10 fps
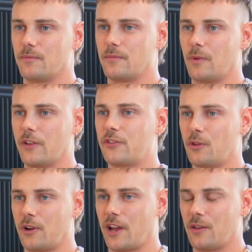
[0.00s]
once the
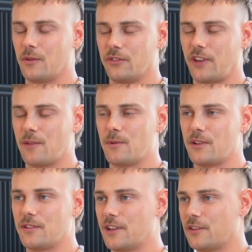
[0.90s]
lockout laws came
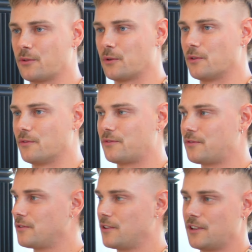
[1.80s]
in, it sort of,
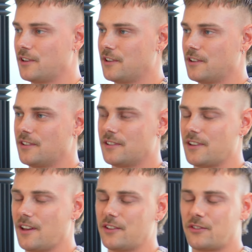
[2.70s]

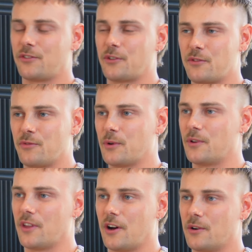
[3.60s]
just sort of
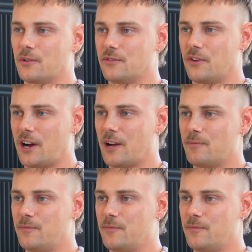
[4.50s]
ruined the whole vibe